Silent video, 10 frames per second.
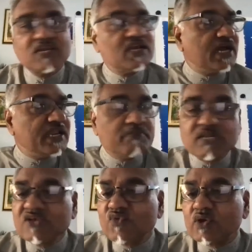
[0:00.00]
And I
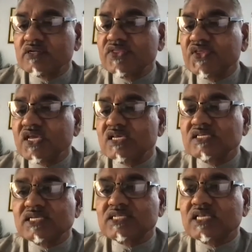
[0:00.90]
believe one of the things
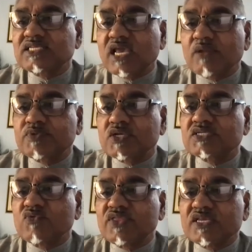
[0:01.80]
that has helped us
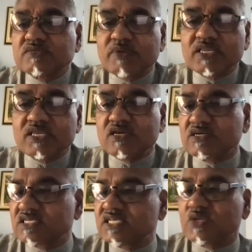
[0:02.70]
over these many
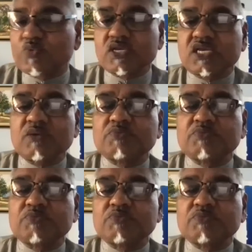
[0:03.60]
years is that we keep